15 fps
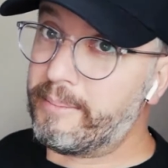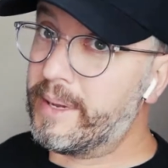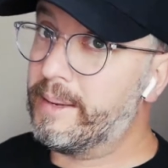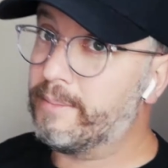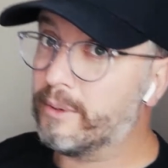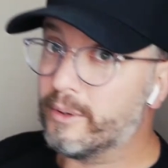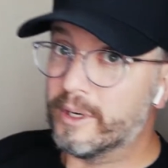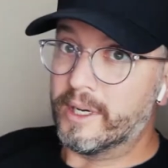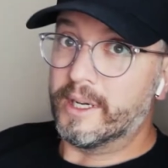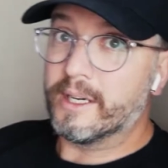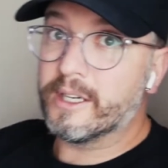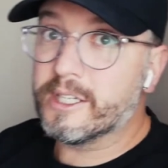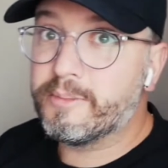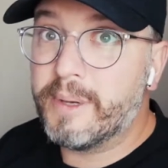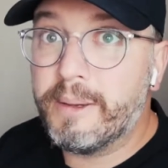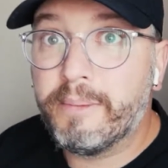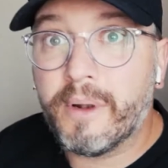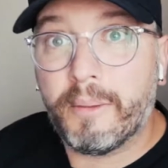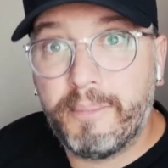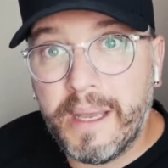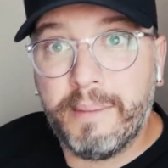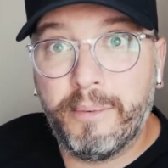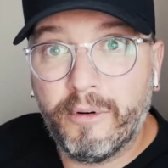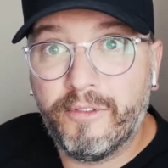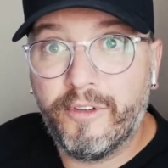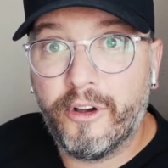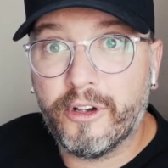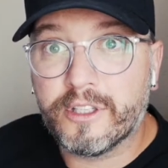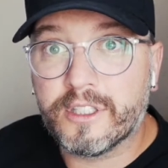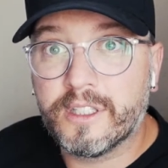people, because people are people
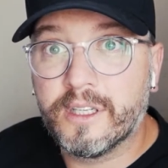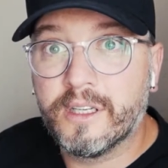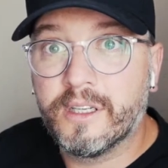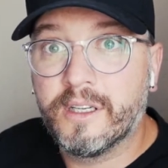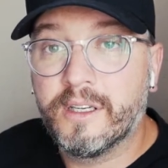first